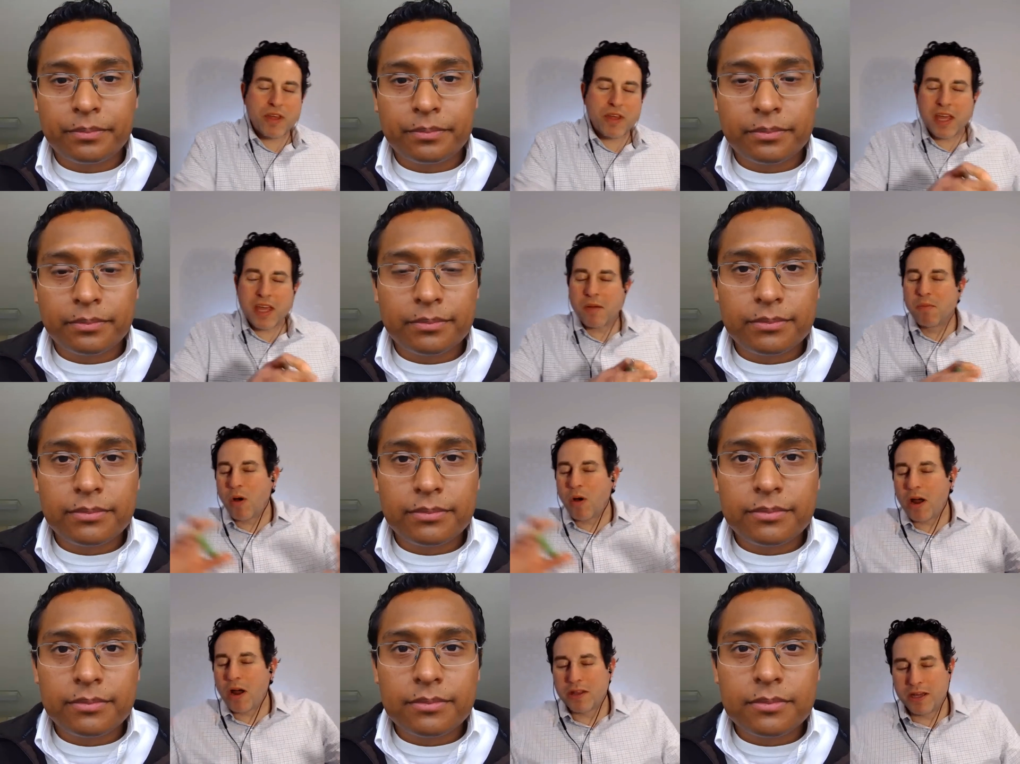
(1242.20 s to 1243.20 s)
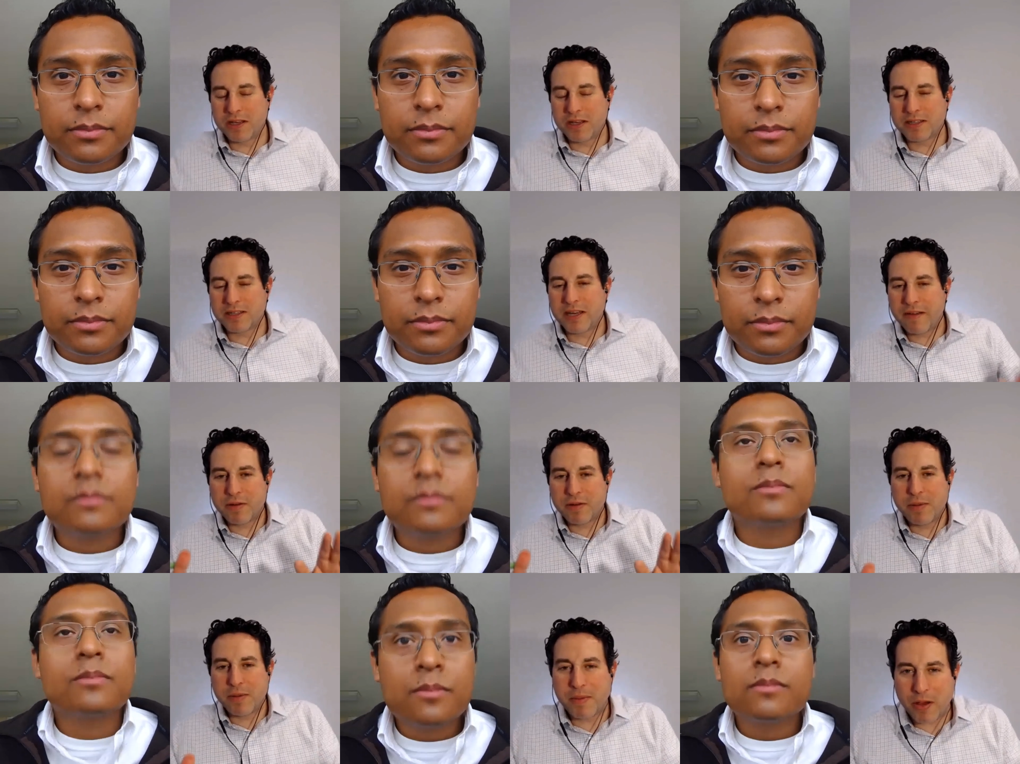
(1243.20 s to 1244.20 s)
Speaker 1: thinking broadly, it doesn't have
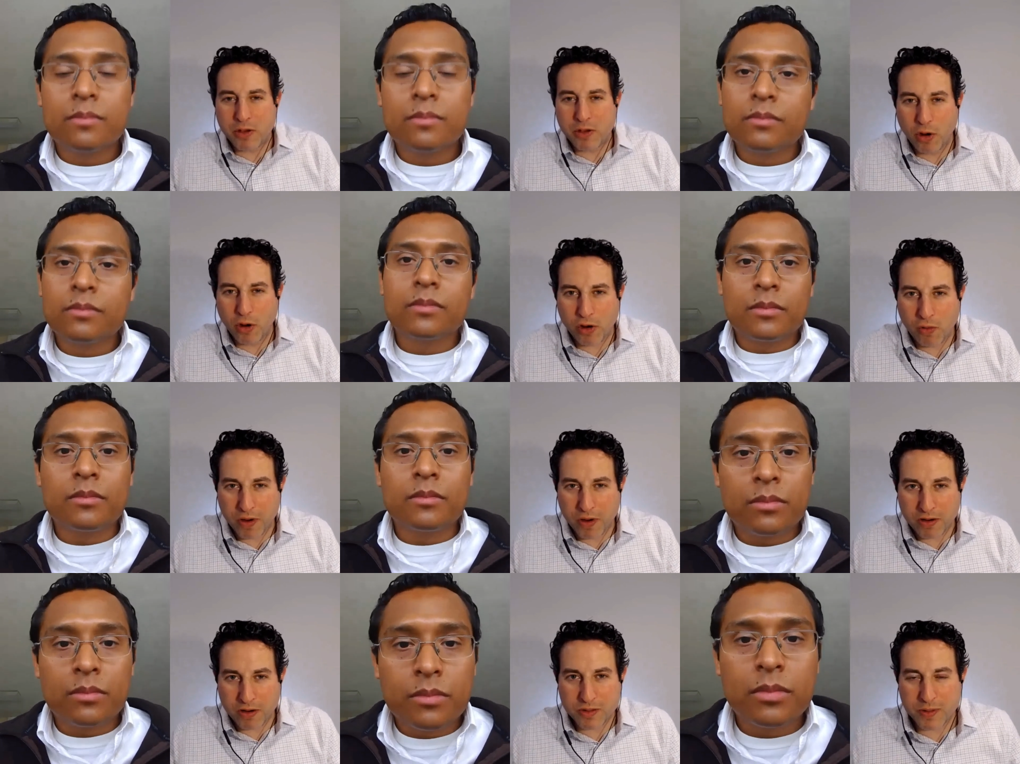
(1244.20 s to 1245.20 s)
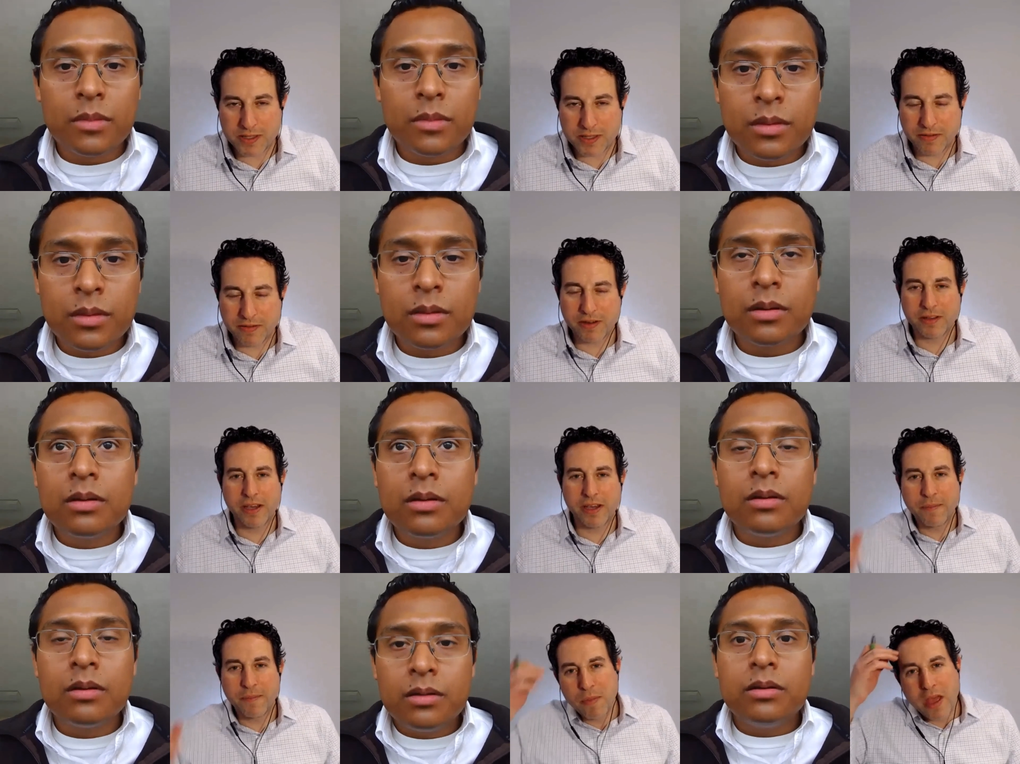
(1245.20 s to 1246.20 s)
to be about your career
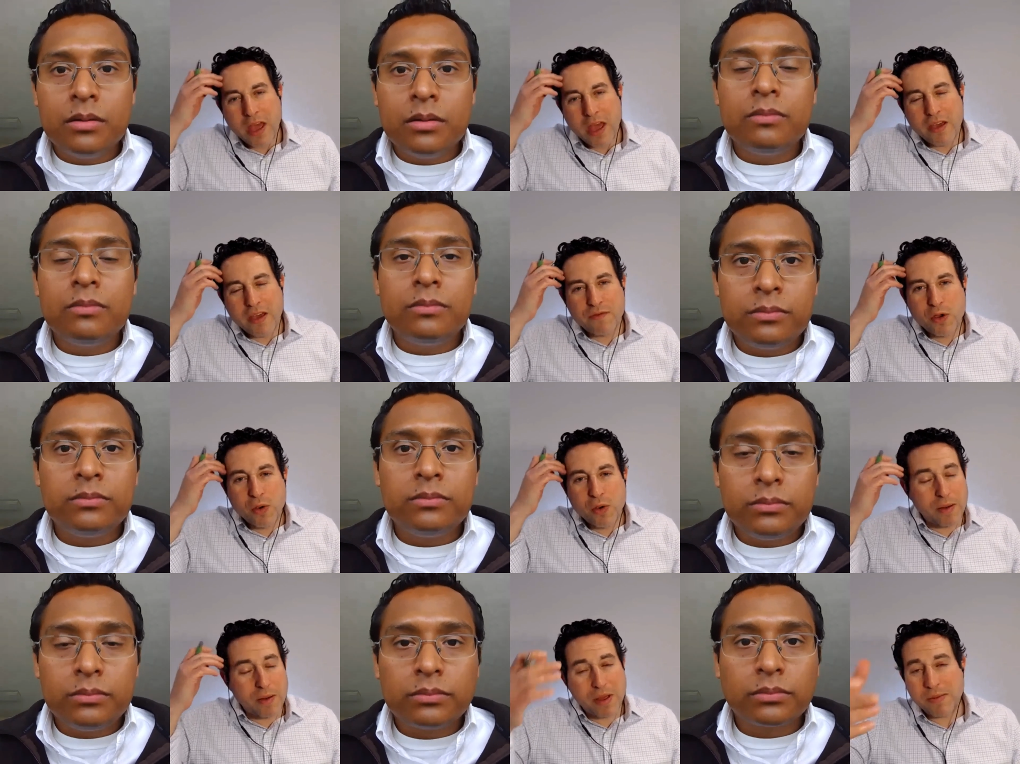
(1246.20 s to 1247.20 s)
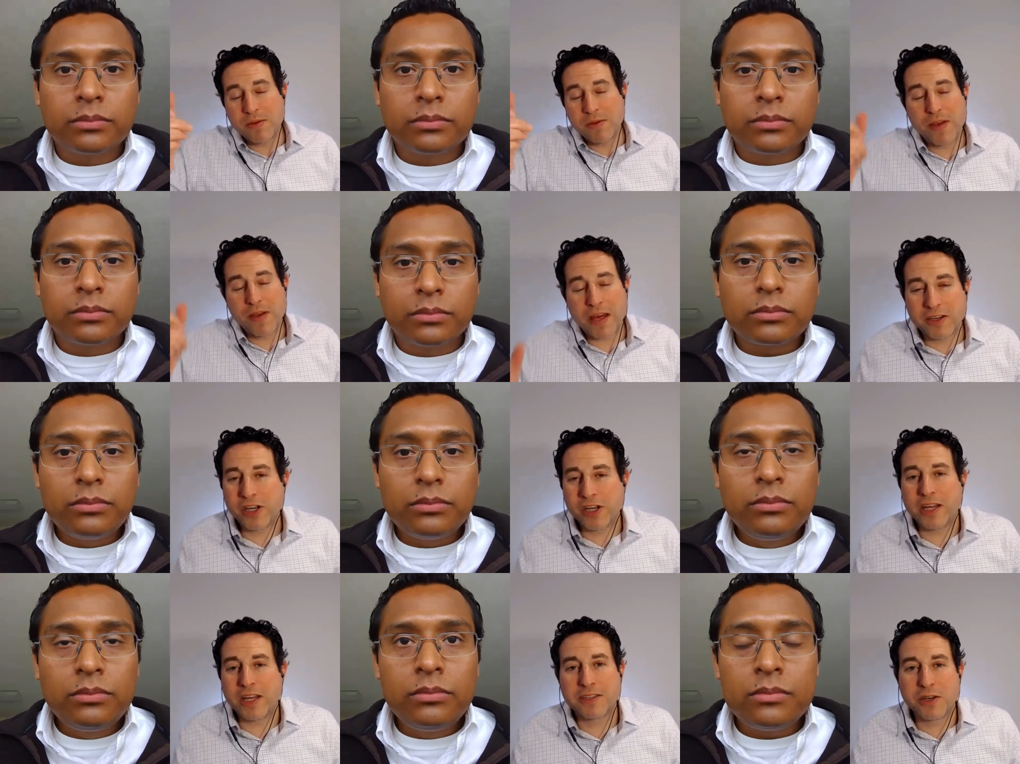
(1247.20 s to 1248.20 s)
specifically. If you, and maybe you've had the
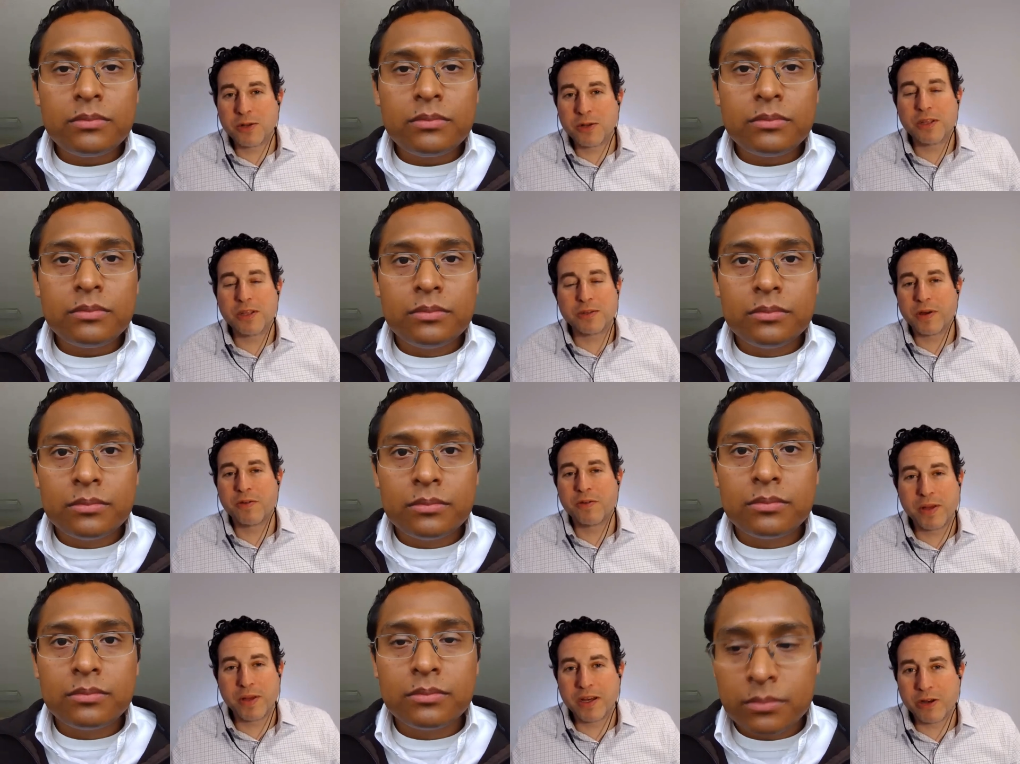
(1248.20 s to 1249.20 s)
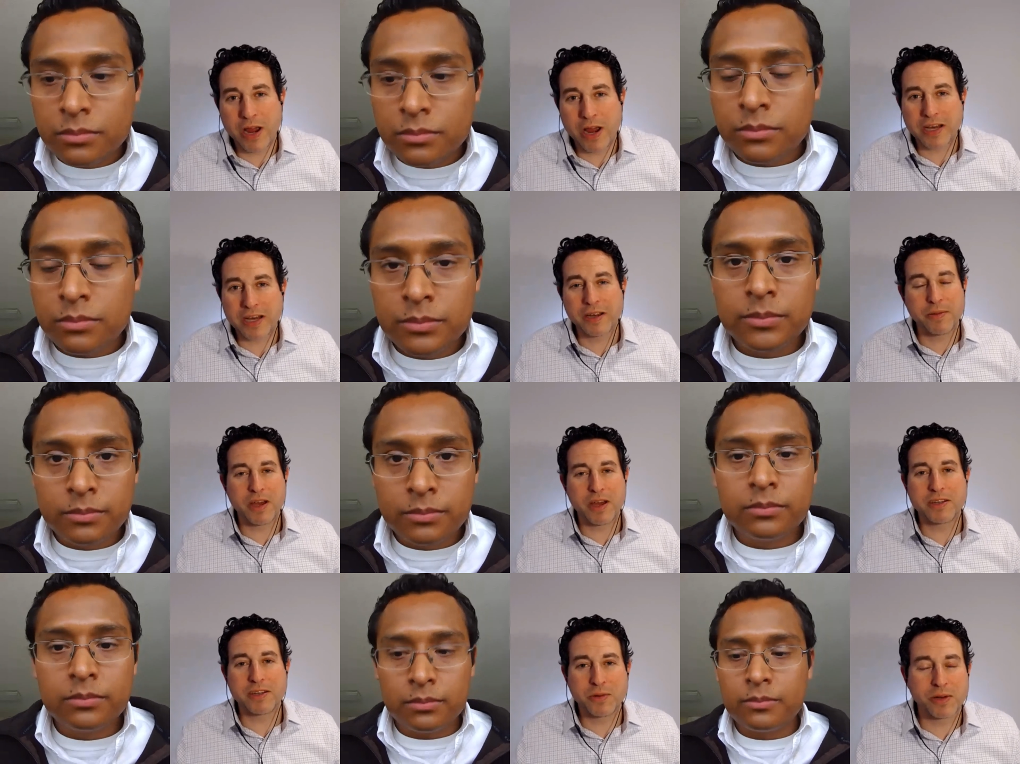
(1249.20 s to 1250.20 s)
chance to do this when you've been interacting with
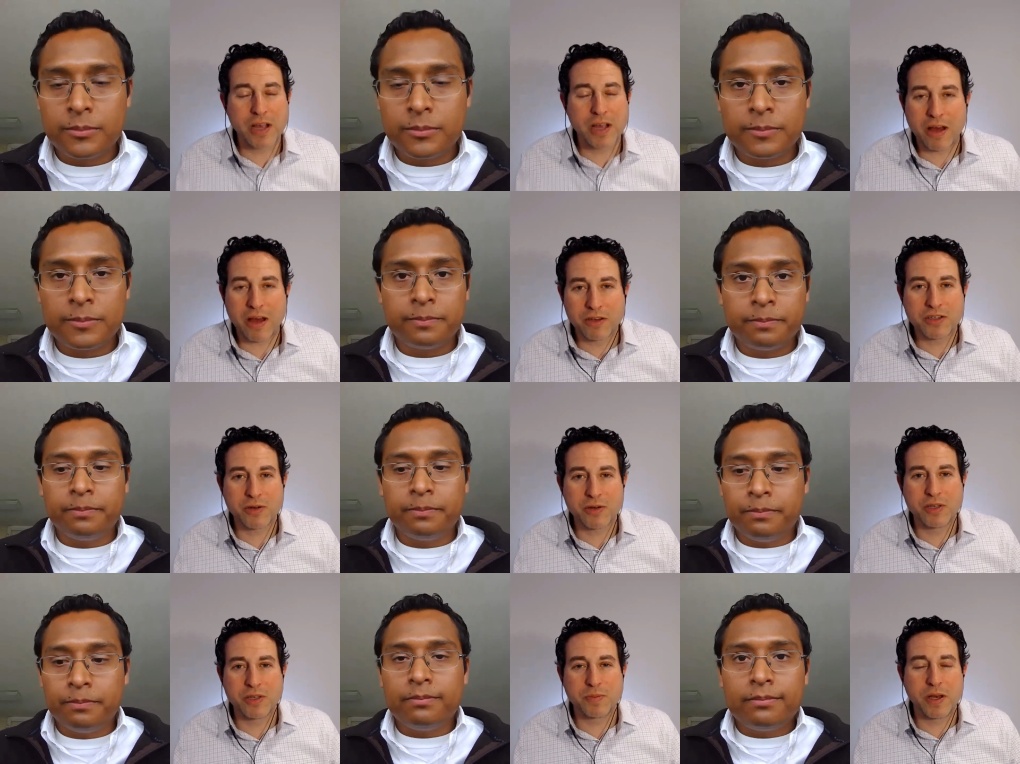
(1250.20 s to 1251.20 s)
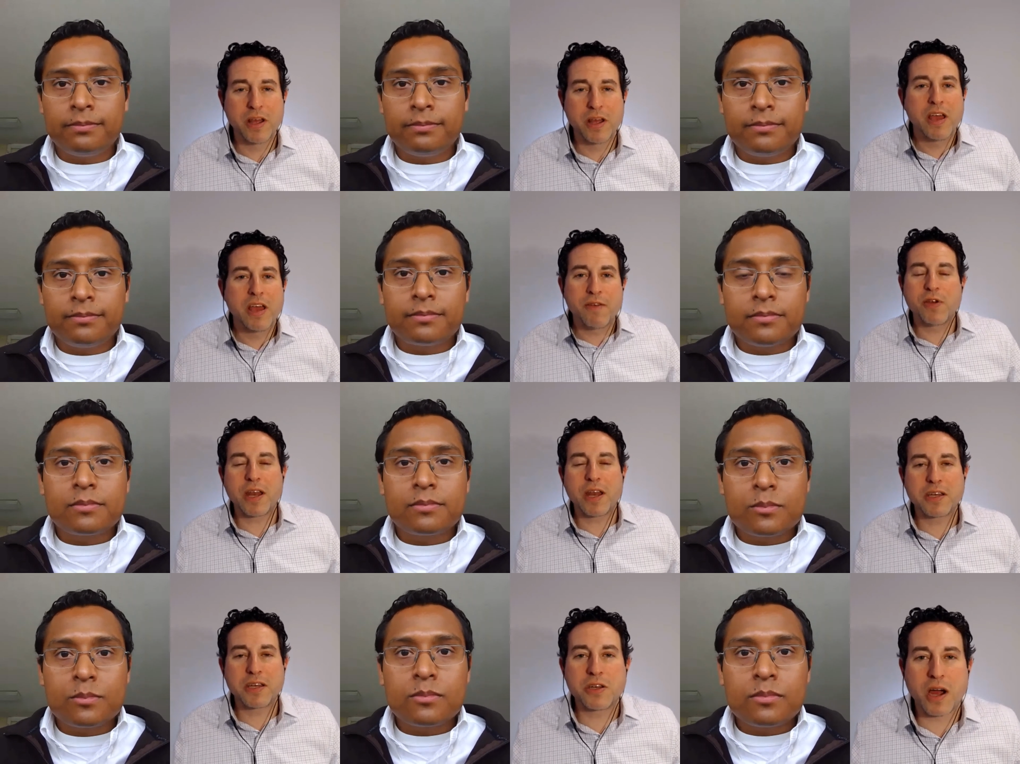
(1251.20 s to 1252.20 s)
high school or college students, but if you
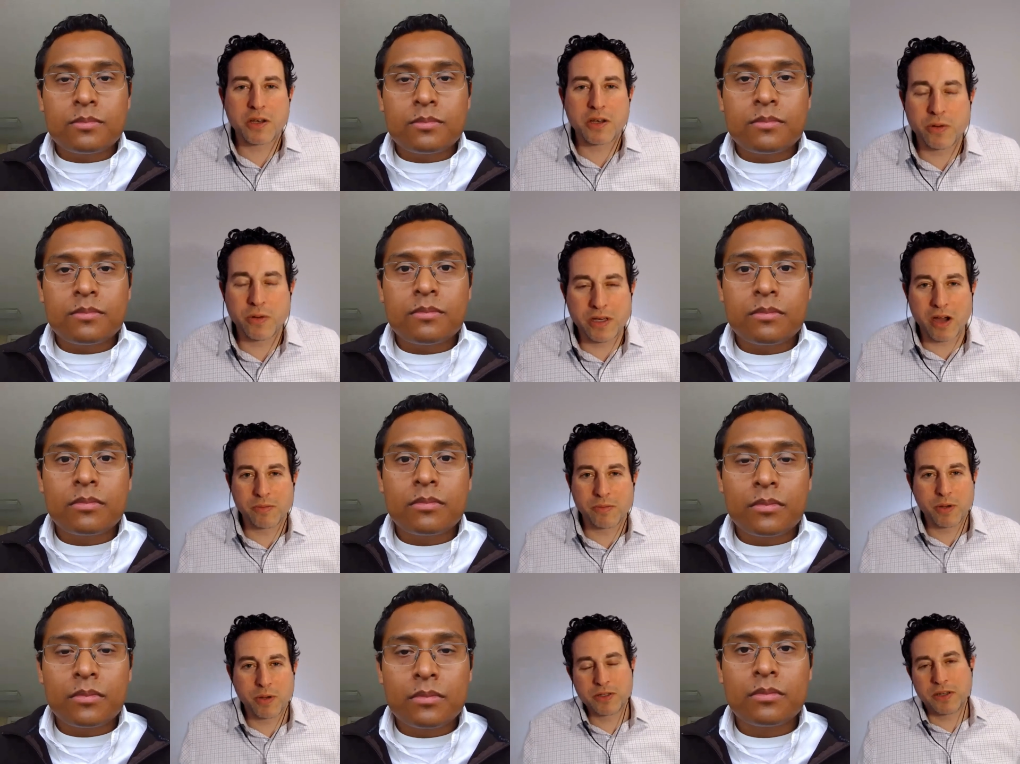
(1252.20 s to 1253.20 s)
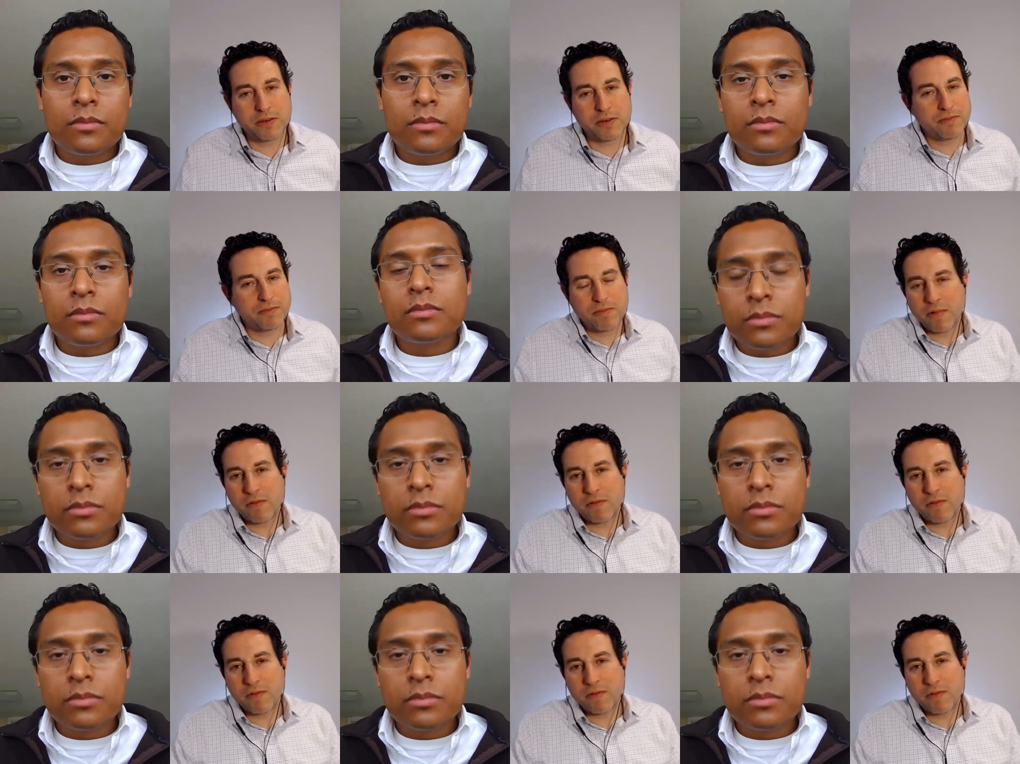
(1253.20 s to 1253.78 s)
get to talk to a young person,